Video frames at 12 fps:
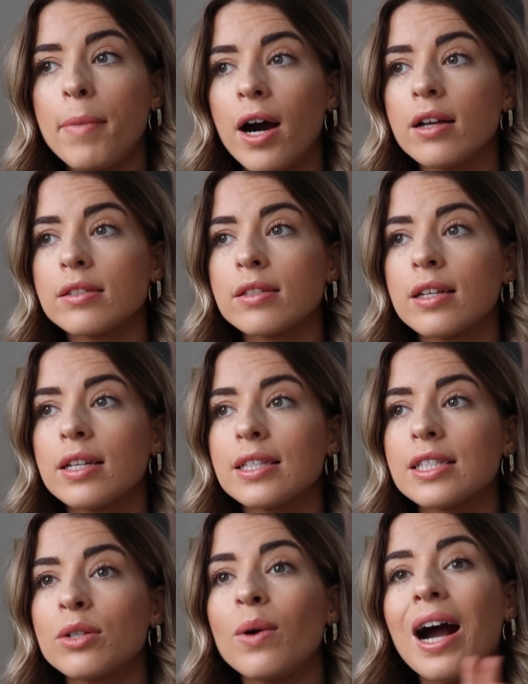but
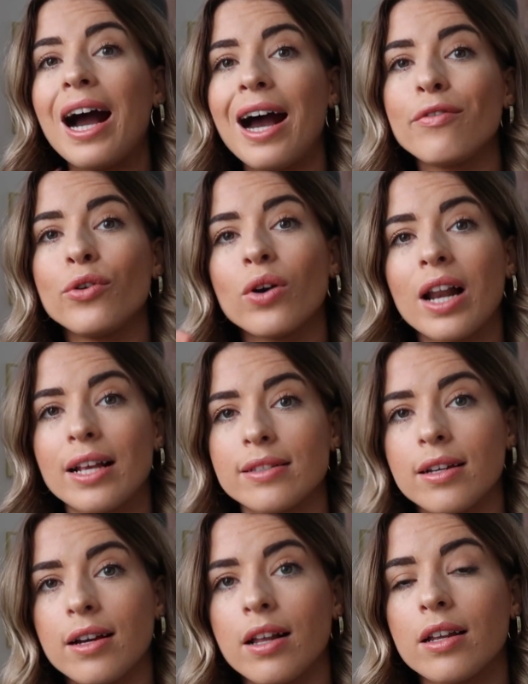still have your
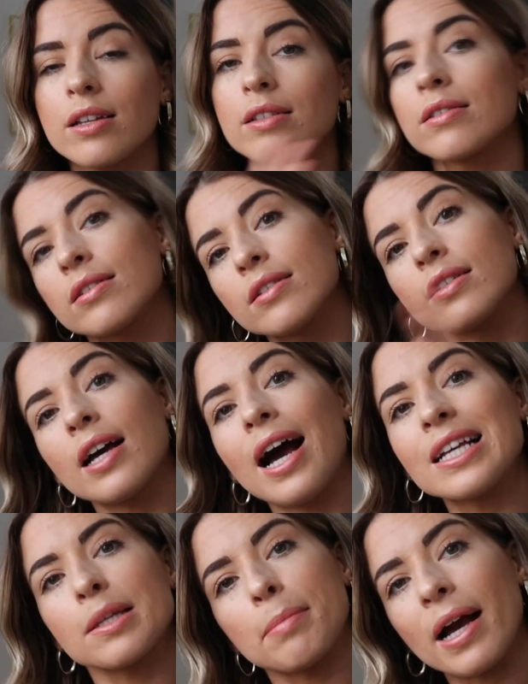classic colours as a